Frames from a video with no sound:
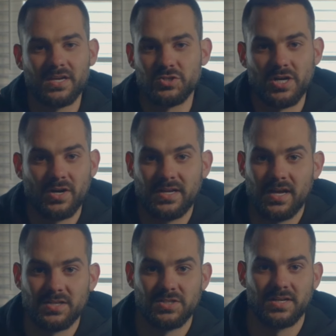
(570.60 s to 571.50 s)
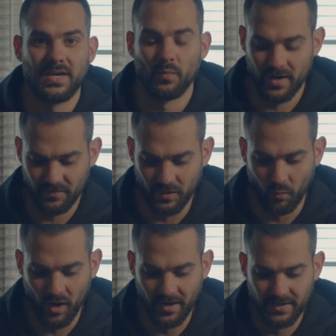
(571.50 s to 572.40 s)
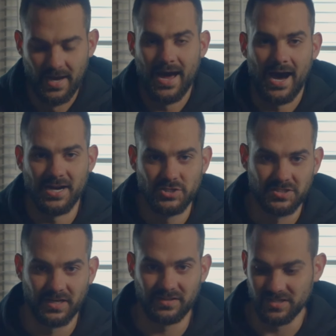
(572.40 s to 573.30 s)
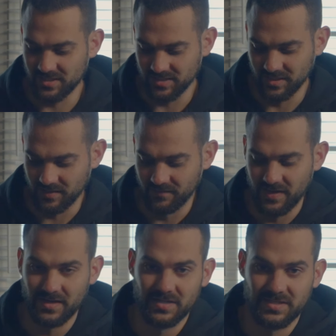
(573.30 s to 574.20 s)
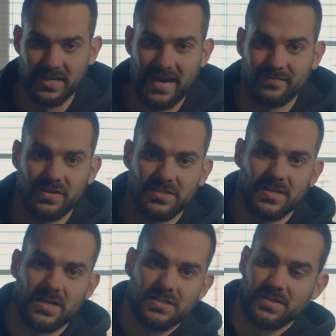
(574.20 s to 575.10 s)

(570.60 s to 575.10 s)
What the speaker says: get jerry cans, you can get whatever you want. I just like these because of the convenience. They have these nice